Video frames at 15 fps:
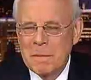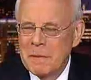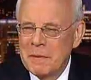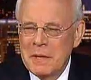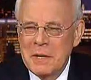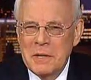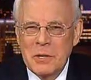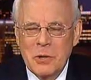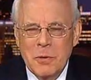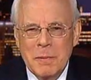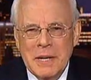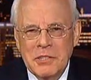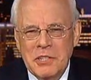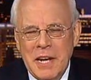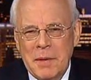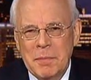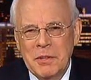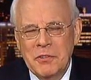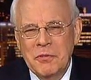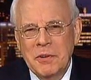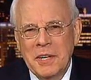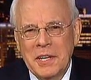Didn't know about
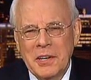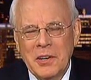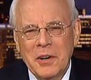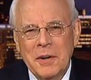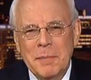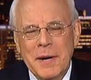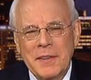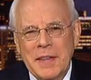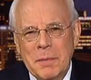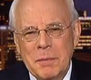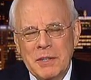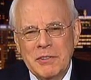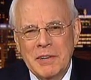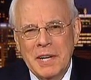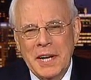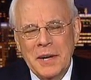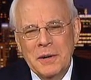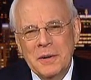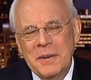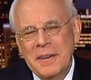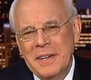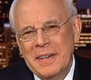Chapman's friend. Learned about that much
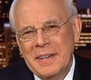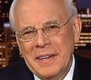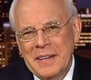later.